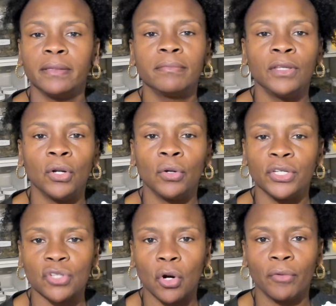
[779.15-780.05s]
you know,
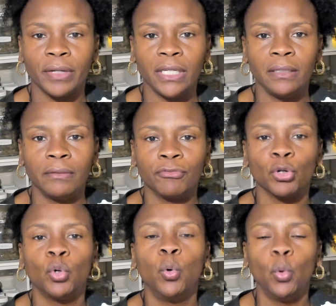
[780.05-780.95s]
it's already
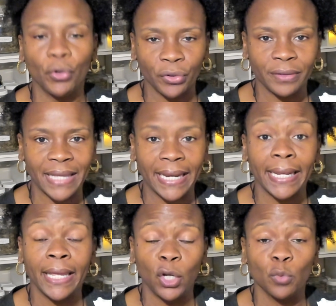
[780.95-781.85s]
recorded that it
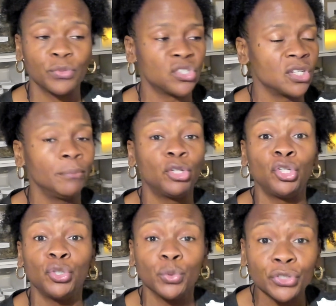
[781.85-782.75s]
helps. Some
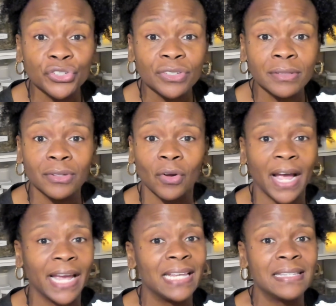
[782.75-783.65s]
cures, you know,
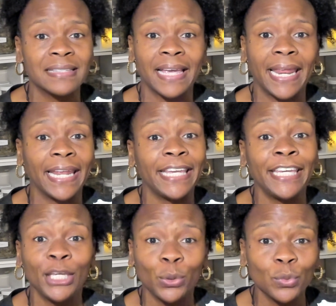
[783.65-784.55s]
I ain't saying that it
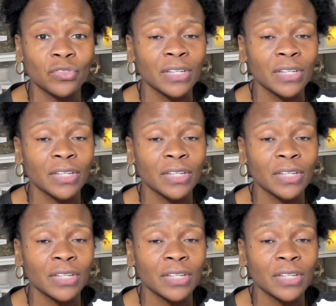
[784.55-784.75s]
heals,